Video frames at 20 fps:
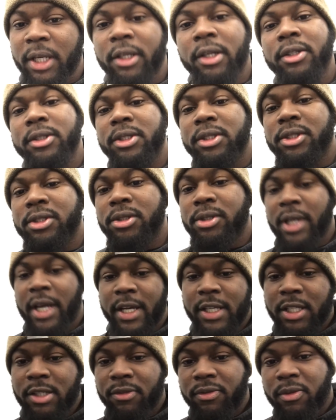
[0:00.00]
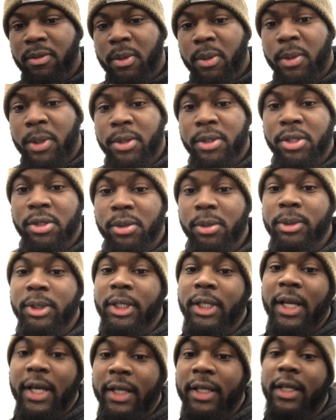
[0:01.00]
I can go to the drag strip if I want to, and
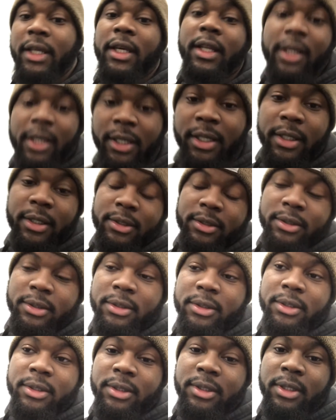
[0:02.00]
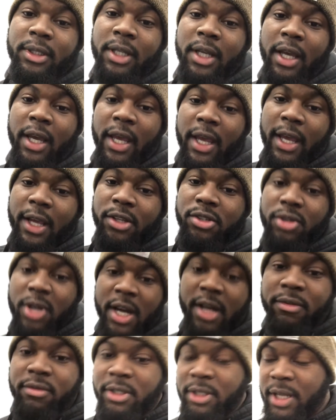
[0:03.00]
then I can get in it and
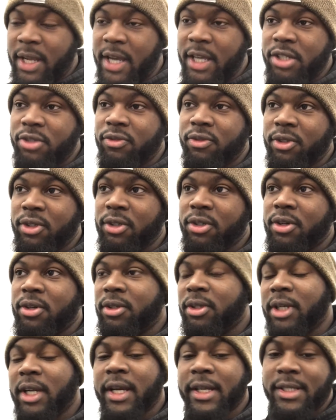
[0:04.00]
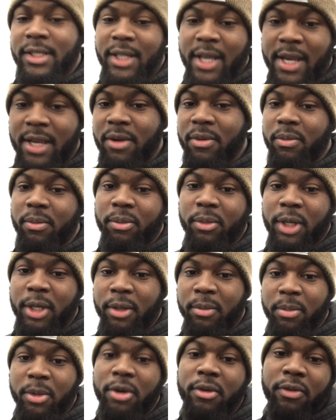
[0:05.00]
drive to Nashville and go on a nice date
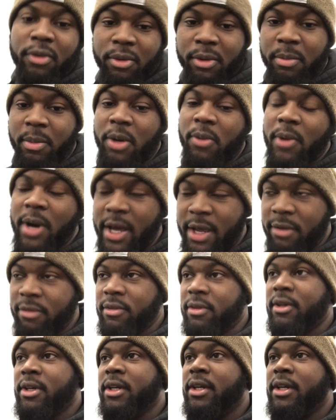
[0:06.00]
and a movie with my wife,